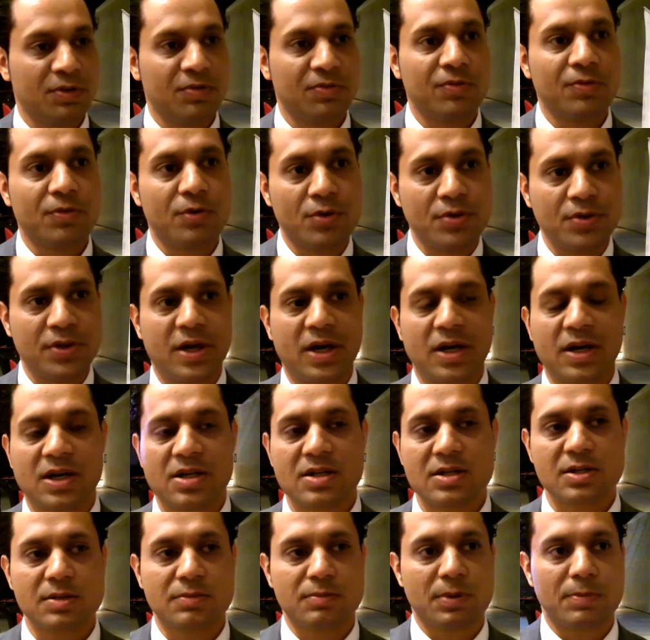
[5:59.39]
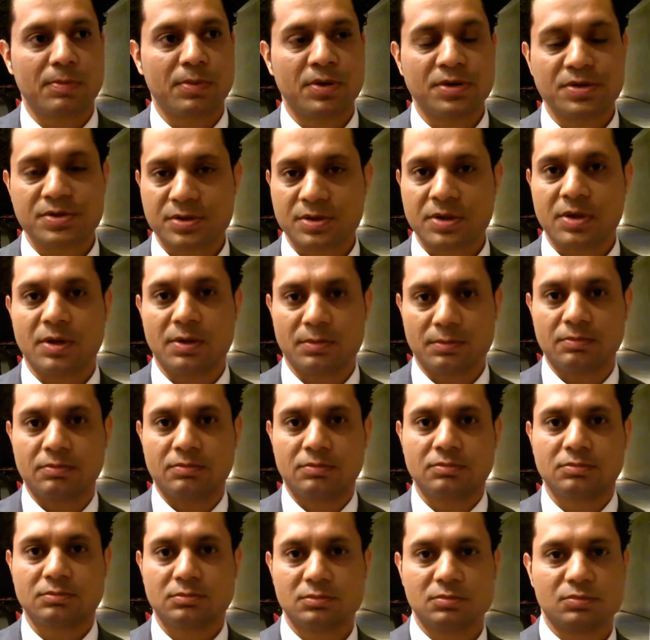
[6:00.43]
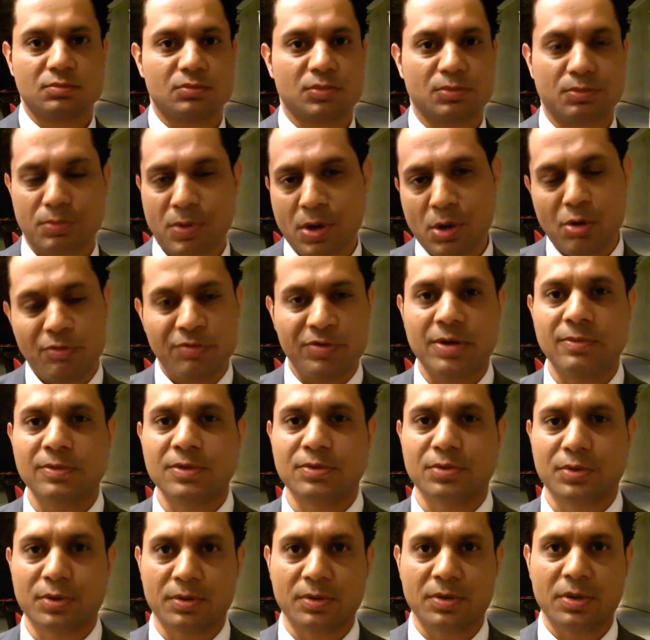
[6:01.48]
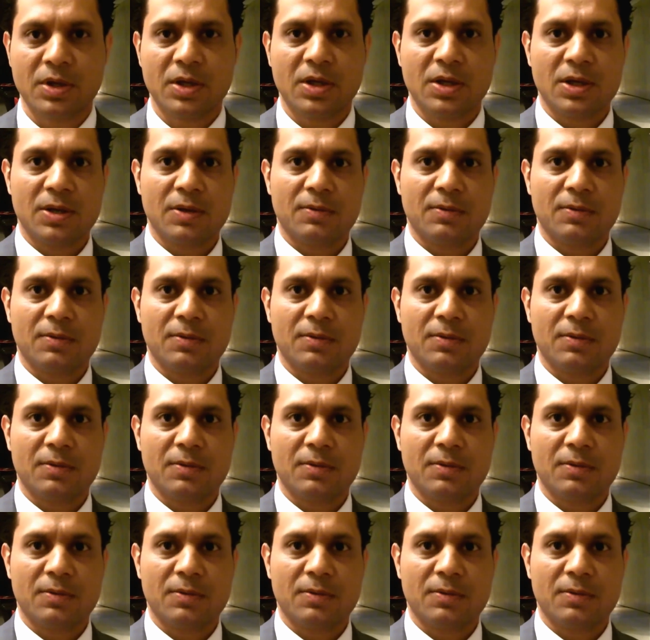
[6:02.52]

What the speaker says: Before that, actually, my my whole family were